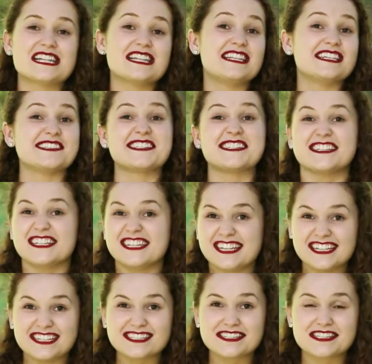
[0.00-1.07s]
the
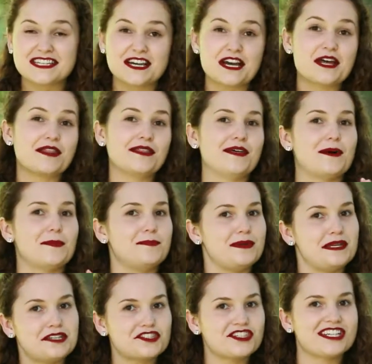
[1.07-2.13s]
cities, the
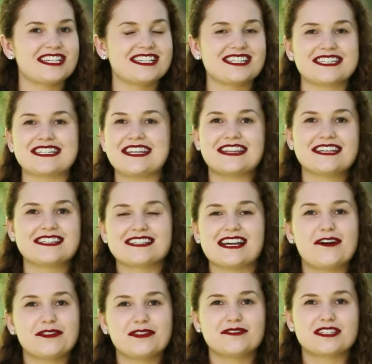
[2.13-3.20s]
beaches. The
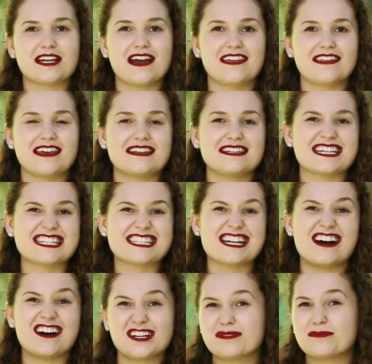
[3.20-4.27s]
south of Thailand is
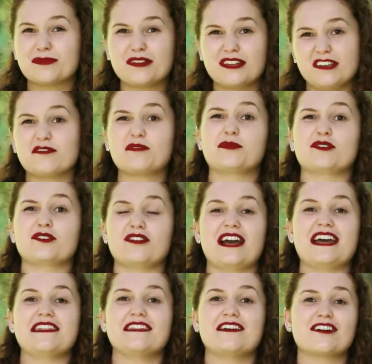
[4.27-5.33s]
unbelievable
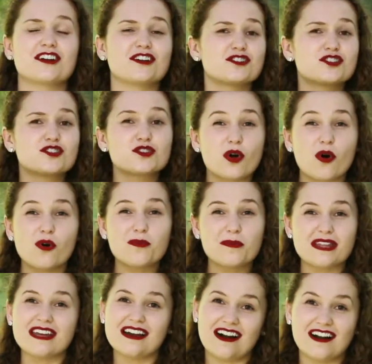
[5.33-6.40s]
and there are so
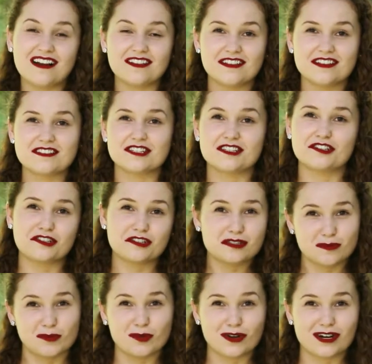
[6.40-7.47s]
many islands to
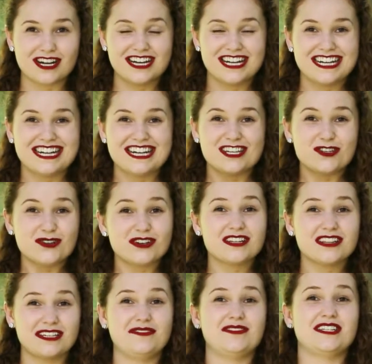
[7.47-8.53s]
explore. You
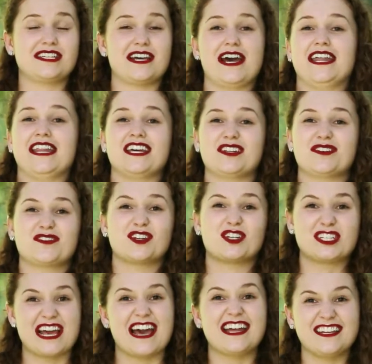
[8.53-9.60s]
could live in Thailand for
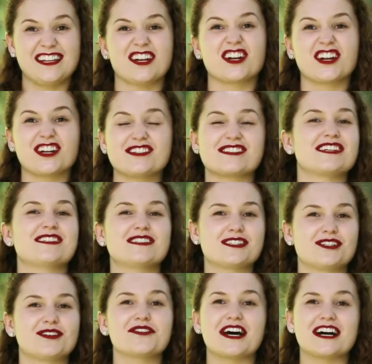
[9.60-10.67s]
10 years and
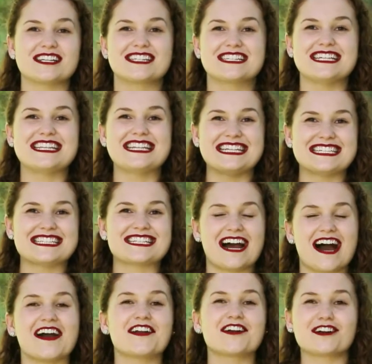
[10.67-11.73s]
still not see the
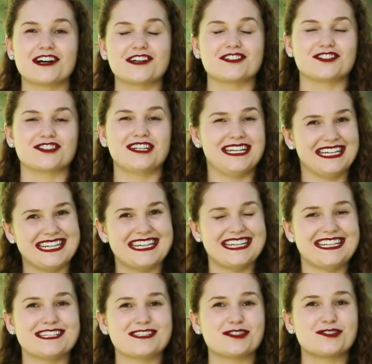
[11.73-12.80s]
entire country.
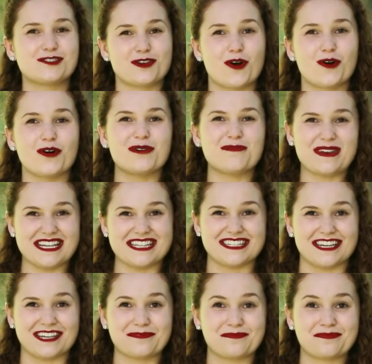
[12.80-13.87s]
It is so
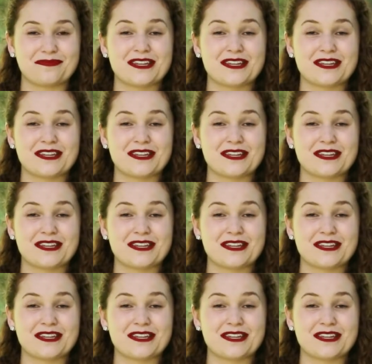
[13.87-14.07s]
amazing.